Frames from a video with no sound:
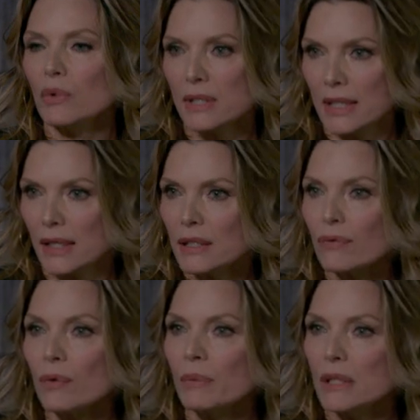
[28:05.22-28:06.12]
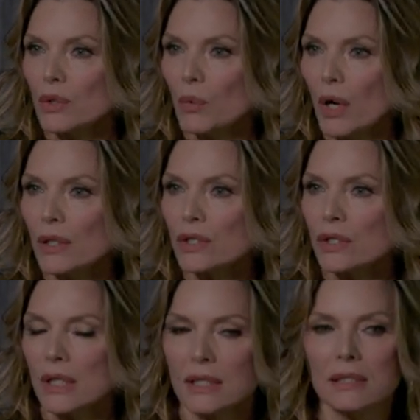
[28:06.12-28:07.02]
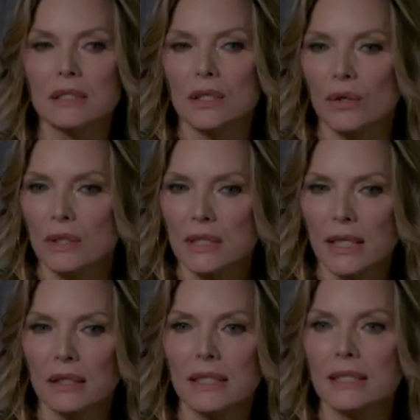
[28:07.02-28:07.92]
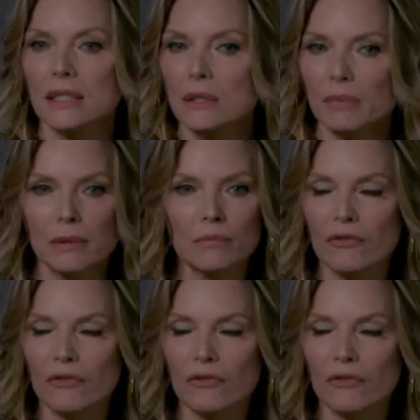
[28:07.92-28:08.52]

more sense for right, me to watch right. things and to go to dailies and to be